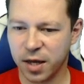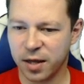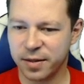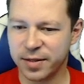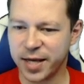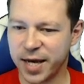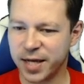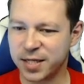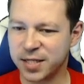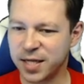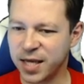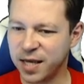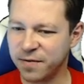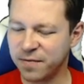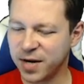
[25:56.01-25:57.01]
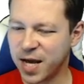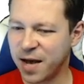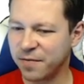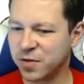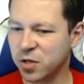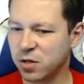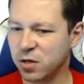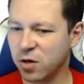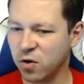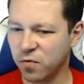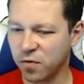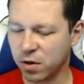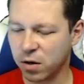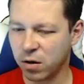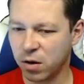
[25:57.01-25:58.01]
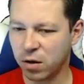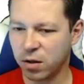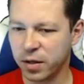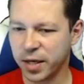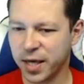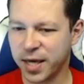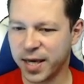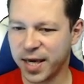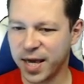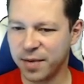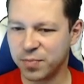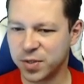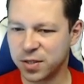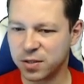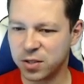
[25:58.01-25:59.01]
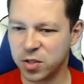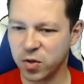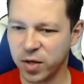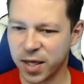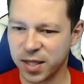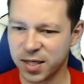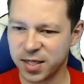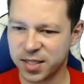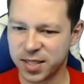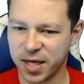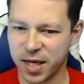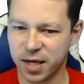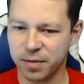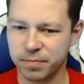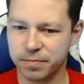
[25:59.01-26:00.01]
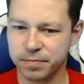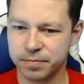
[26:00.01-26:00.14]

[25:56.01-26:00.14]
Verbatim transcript: that even after an overcall he keeps doing the same.